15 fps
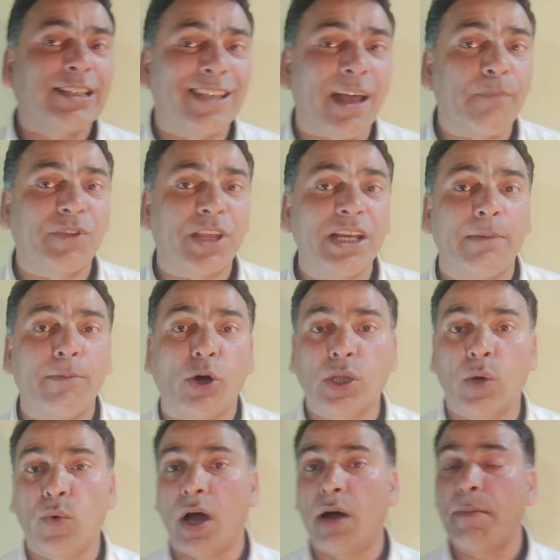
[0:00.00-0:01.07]
So that's
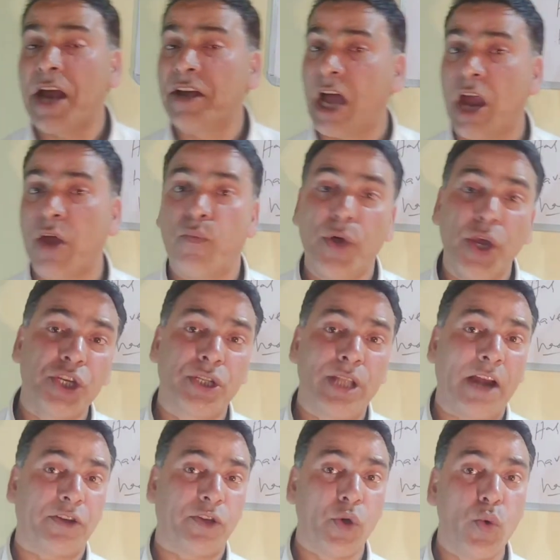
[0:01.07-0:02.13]
something about the verb, and
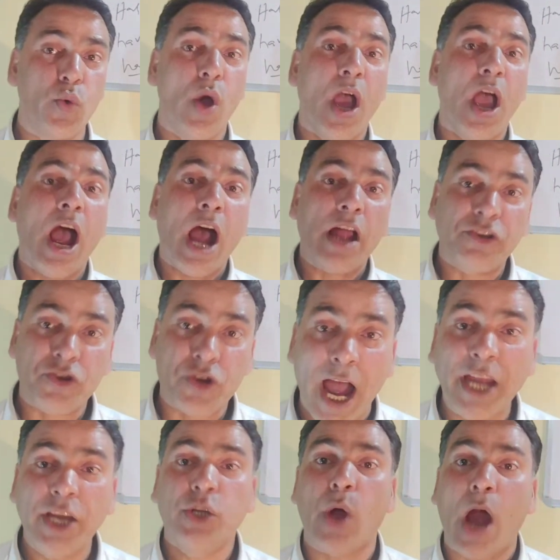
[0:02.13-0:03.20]
I wish that you
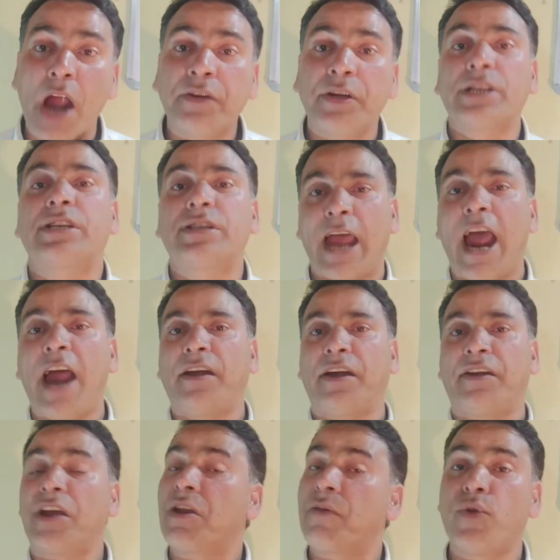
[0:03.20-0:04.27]
try to
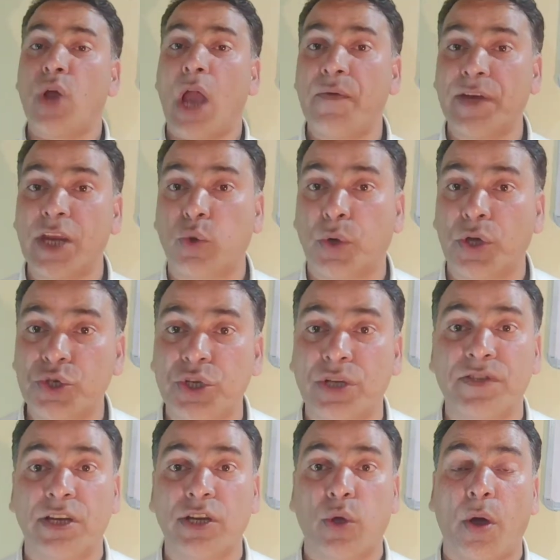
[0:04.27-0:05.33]
understand it. And if you have any
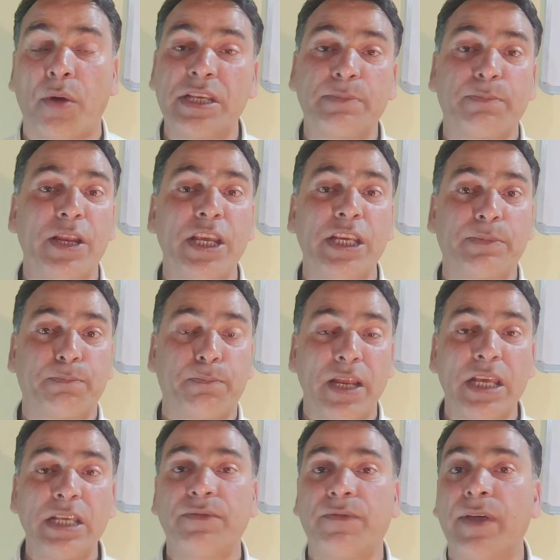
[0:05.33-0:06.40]
questions and queries,
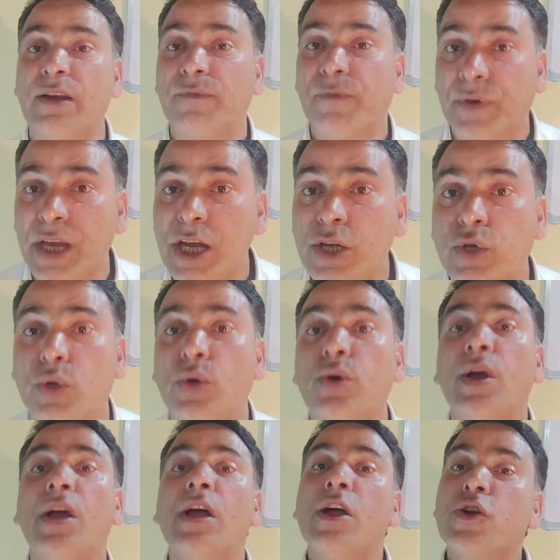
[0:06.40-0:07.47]
please feel
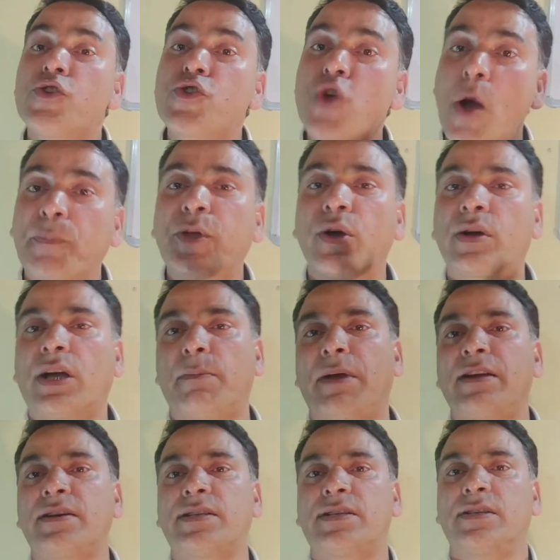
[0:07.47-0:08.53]
free to drop
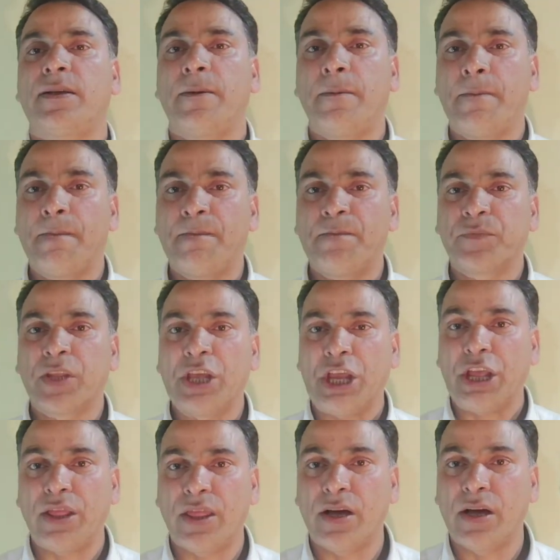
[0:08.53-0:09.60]
your comments
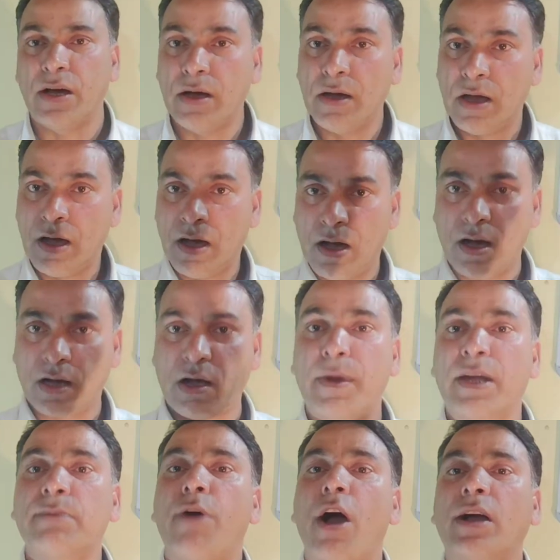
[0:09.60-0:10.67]
in the
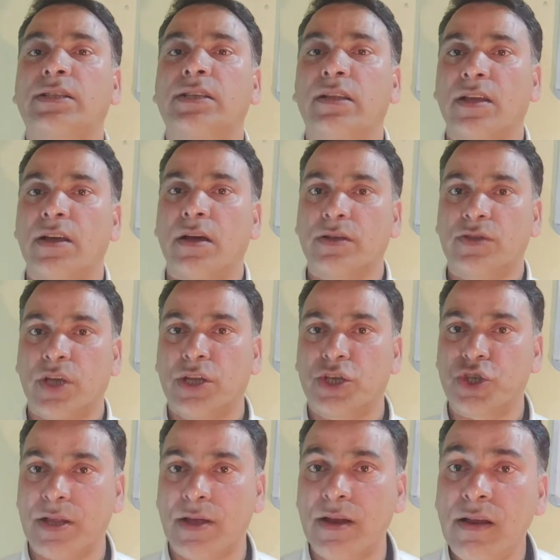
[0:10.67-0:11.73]
comment box in
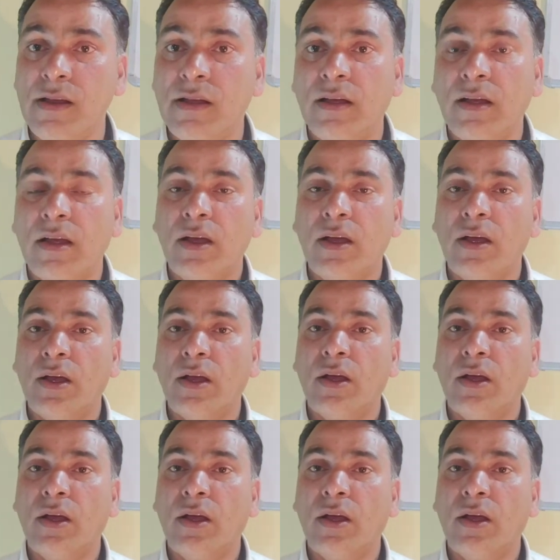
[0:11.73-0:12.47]
the channel.